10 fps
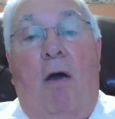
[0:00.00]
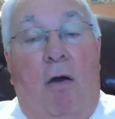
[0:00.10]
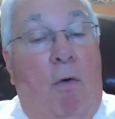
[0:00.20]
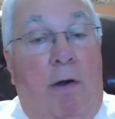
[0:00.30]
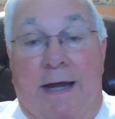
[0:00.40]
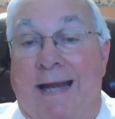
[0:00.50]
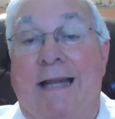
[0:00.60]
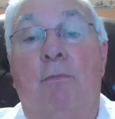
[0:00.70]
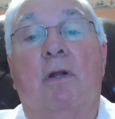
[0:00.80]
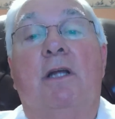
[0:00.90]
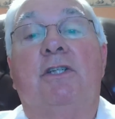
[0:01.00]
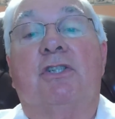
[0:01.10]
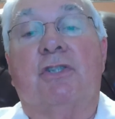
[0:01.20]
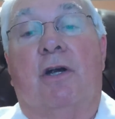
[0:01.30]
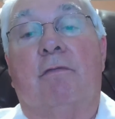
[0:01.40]
or any
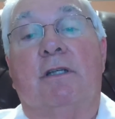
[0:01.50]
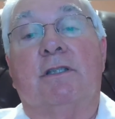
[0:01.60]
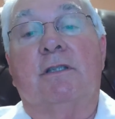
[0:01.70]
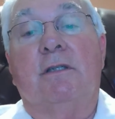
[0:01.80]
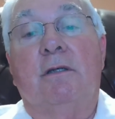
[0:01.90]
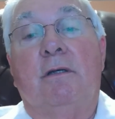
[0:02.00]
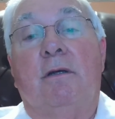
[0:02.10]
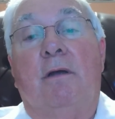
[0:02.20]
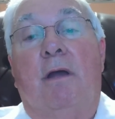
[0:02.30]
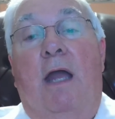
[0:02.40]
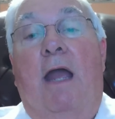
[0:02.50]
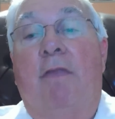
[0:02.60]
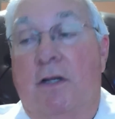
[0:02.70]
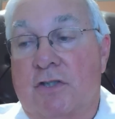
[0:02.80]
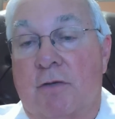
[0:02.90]
religious service and
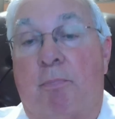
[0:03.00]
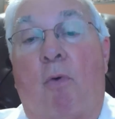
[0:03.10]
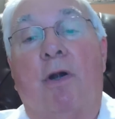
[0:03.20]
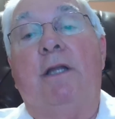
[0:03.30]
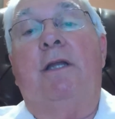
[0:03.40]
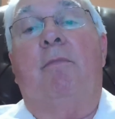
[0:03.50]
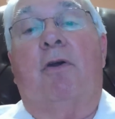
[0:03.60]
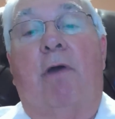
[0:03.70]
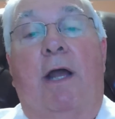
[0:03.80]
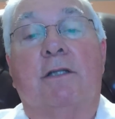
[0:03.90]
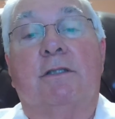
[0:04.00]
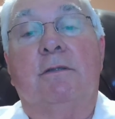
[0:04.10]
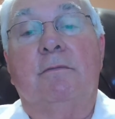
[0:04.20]
then supporting Democrats?